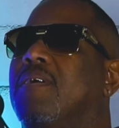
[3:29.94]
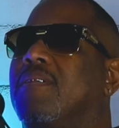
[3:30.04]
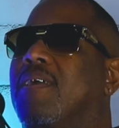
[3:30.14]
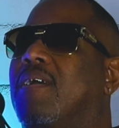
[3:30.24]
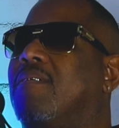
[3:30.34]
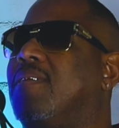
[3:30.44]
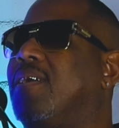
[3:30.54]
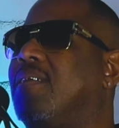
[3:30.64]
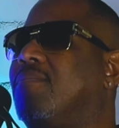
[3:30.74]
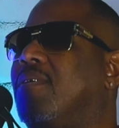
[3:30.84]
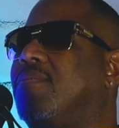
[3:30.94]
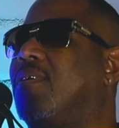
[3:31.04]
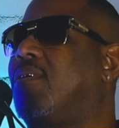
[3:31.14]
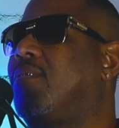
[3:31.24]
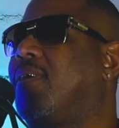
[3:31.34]
down at, what was the
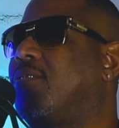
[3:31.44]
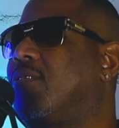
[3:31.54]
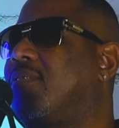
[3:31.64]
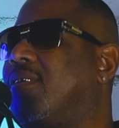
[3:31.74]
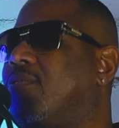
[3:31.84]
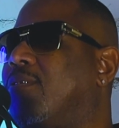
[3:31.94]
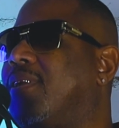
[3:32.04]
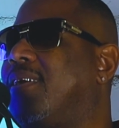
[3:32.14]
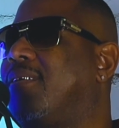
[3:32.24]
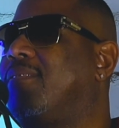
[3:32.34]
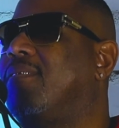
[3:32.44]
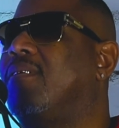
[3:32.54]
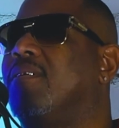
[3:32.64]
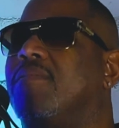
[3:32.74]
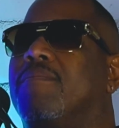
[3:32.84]
old address they tore down?
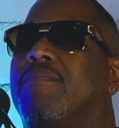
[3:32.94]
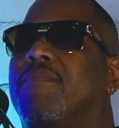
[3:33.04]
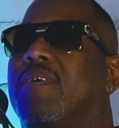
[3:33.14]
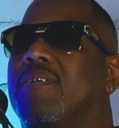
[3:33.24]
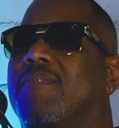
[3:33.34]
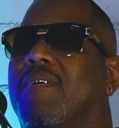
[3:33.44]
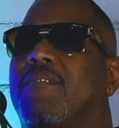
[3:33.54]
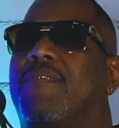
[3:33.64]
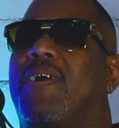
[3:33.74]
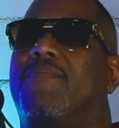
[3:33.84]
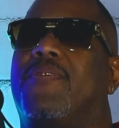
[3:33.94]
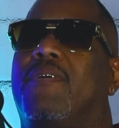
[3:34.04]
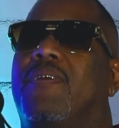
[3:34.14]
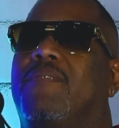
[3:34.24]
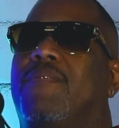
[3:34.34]

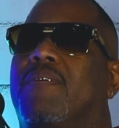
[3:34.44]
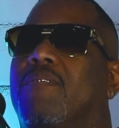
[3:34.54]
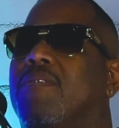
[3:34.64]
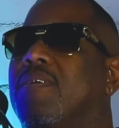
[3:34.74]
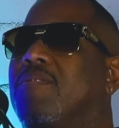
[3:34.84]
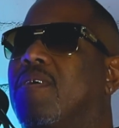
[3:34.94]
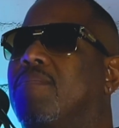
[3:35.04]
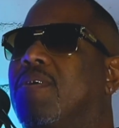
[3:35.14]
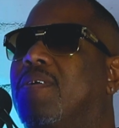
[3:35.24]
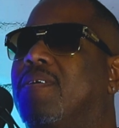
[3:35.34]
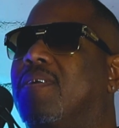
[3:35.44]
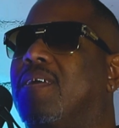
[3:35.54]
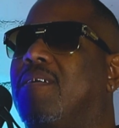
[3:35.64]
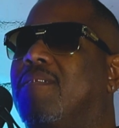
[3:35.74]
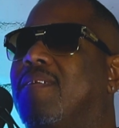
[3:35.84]
3530 during the summer
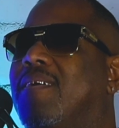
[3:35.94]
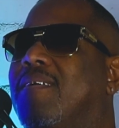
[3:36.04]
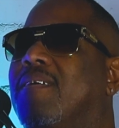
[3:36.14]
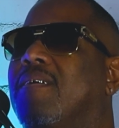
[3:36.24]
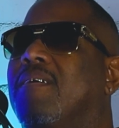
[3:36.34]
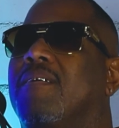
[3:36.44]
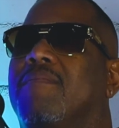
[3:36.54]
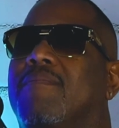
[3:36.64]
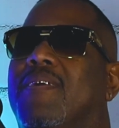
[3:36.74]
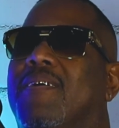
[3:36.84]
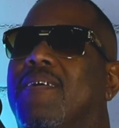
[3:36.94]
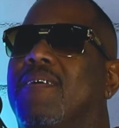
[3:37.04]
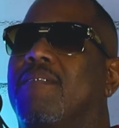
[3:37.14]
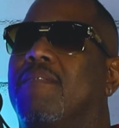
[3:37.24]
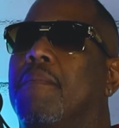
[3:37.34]
here and there. Yeah.
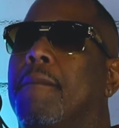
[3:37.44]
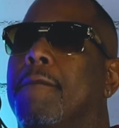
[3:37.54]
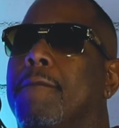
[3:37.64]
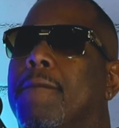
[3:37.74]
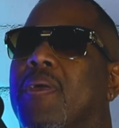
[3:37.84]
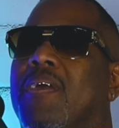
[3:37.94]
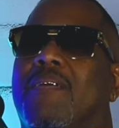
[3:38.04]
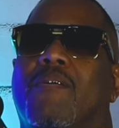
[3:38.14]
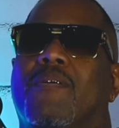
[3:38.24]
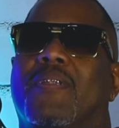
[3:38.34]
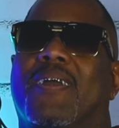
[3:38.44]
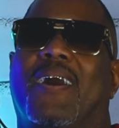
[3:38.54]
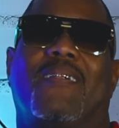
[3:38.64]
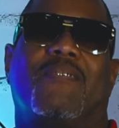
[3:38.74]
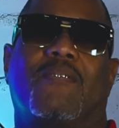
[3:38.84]
And going to
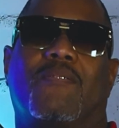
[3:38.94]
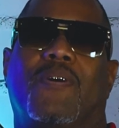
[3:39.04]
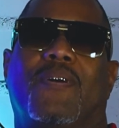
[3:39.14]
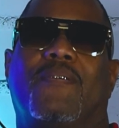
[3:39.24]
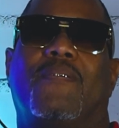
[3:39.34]
college as well.